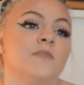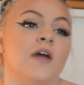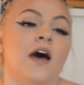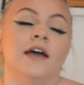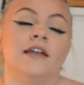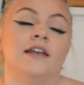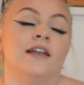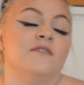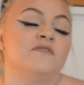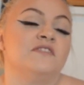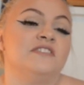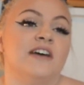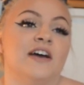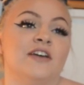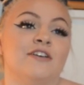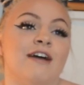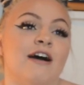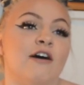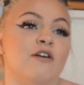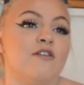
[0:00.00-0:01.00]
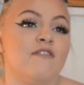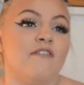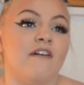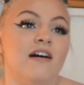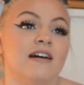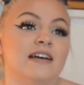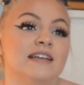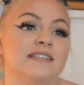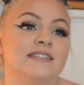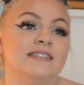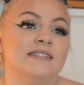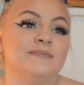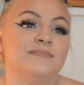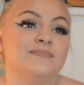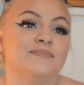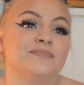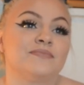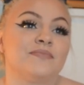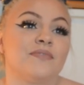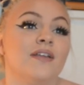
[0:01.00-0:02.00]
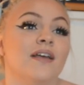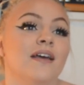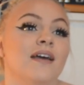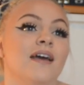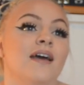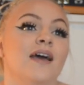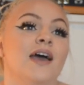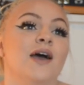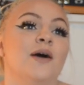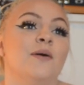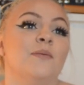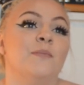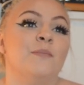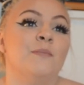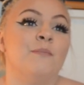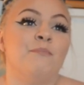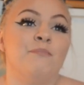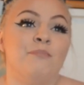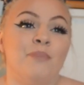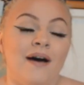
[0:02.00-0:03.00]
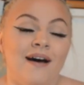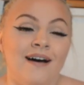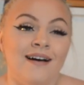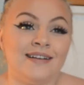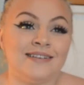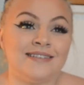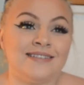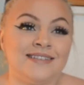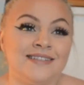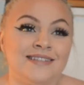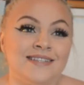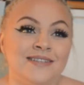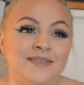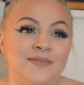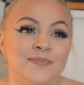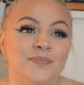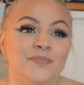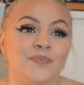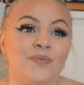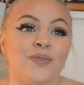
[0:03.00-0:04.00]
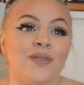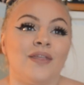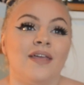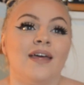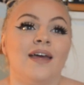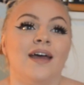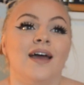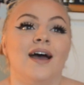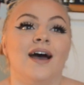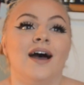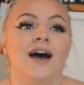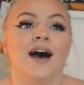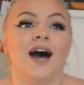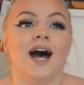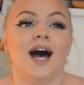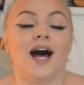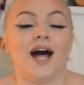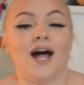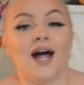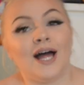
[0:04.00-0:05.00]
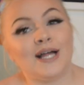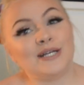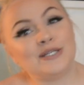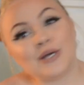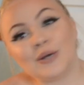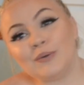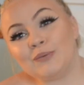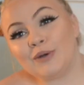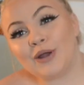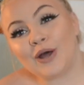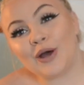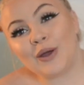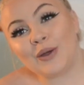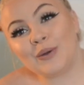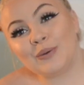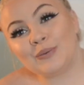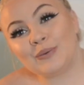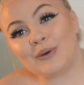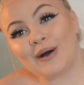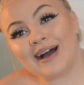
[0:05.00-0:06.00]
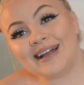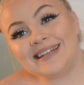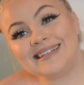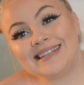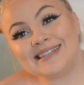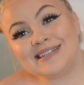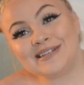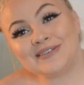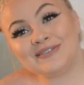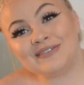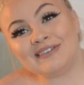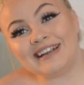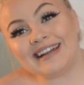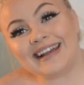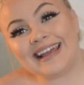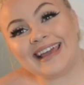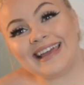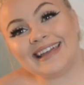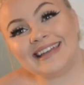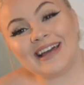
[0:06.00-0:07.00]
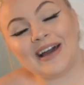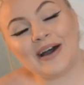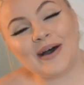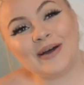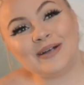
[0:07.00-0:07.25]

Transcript: love to tell you how I revised, but I don't know. I didn't really.